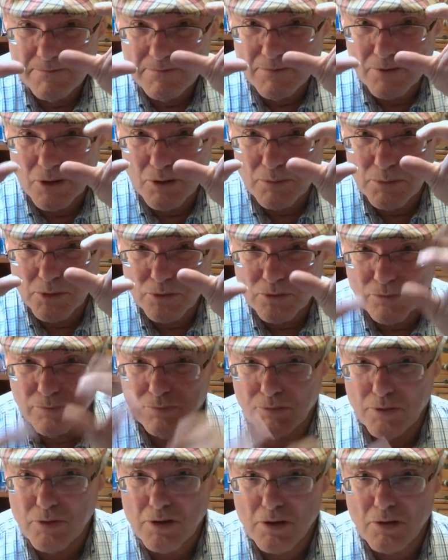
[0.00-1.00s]
almost
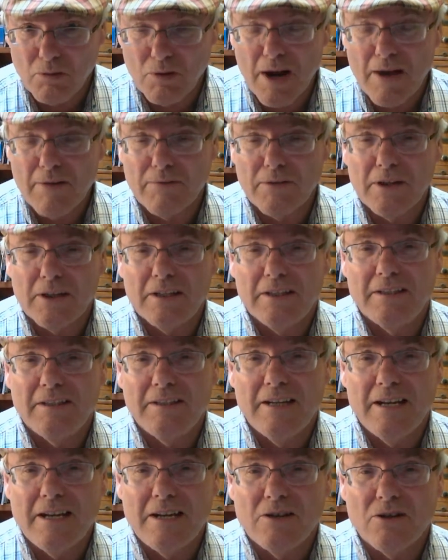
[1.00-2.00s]
photographic
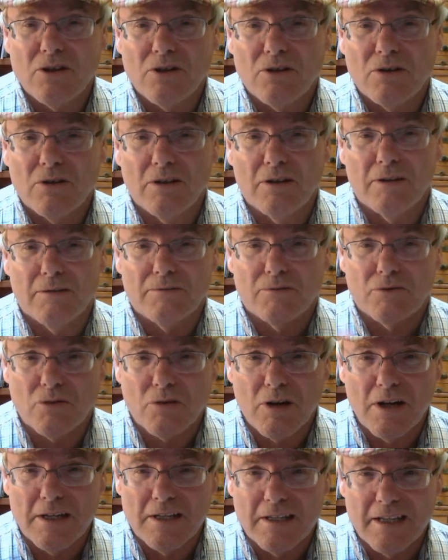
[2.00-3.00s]
nature of
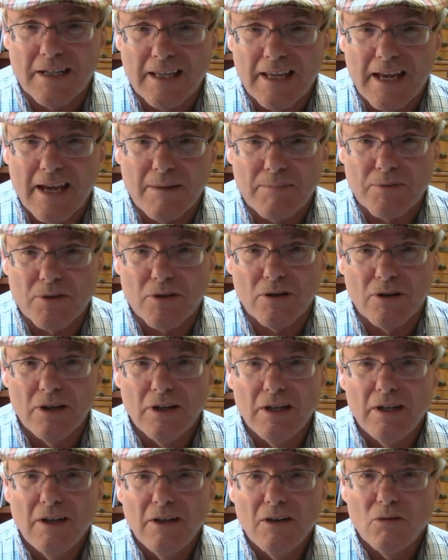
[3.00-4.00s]
trying to capture
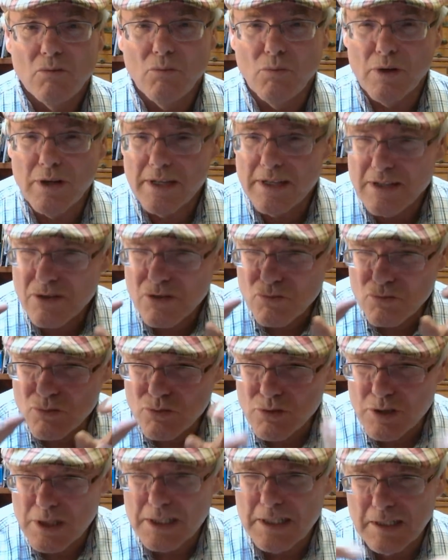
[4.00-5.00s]
what is
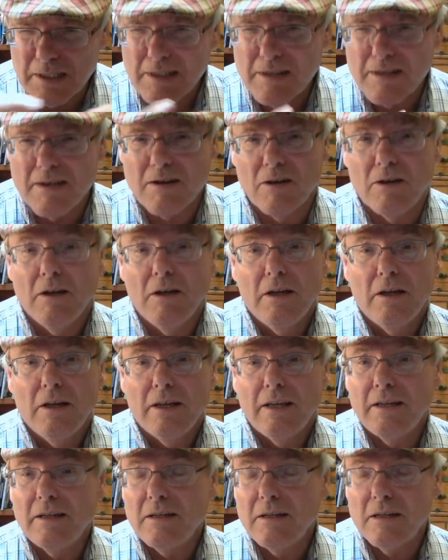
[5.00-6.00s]
really there.
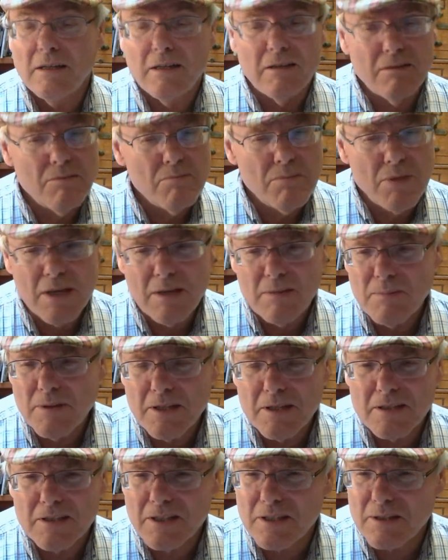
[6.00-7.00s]
And it may be
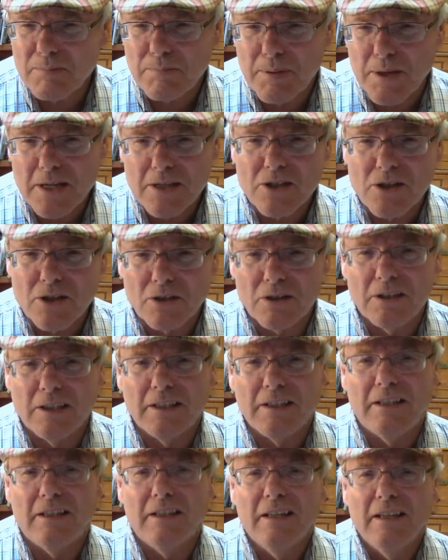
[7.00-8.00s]

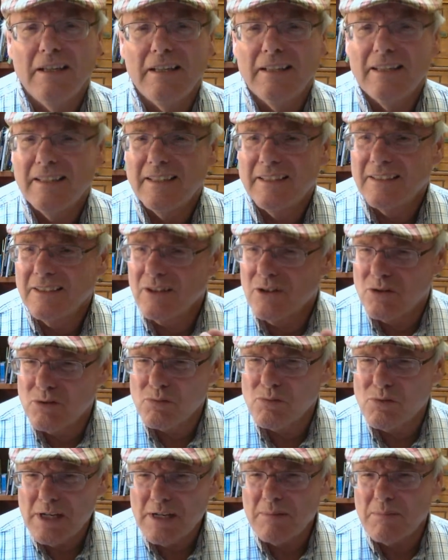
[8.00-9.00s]
especially
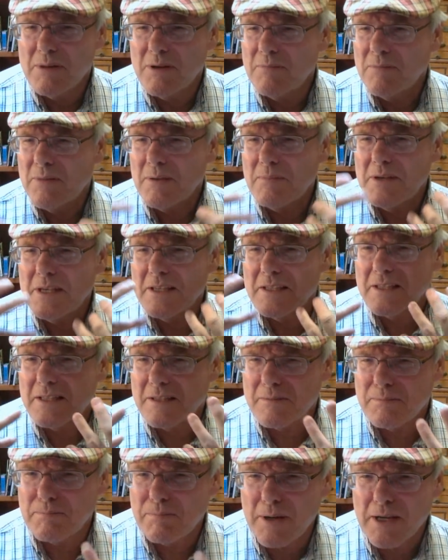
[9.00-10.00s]
grim, it may be
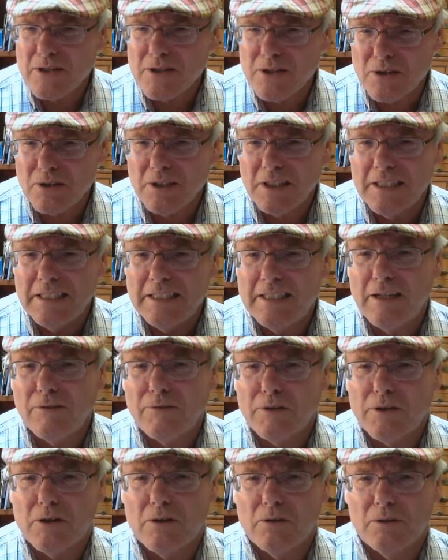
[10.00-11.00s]
especially
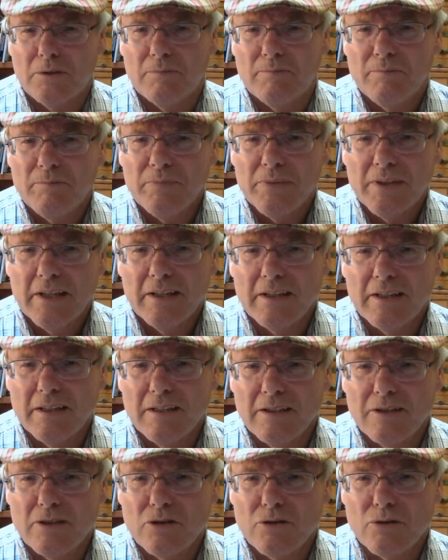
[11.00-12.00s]
difficult,
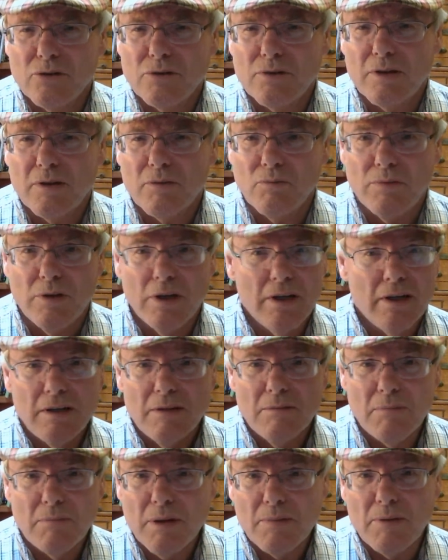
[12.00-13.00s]
a truth that
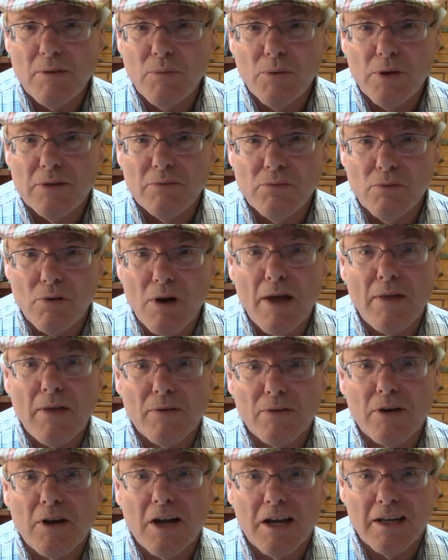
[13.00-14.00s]
maybe we'd
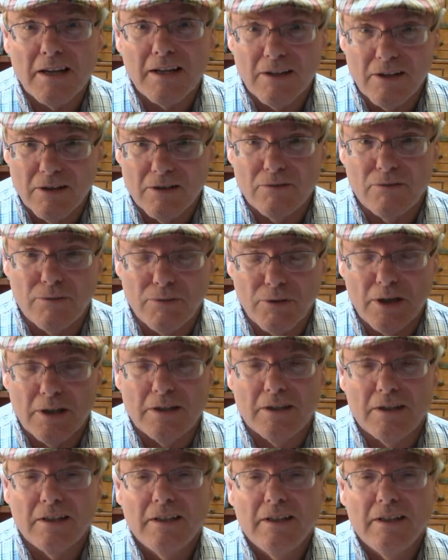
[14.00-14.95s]
rather not confront.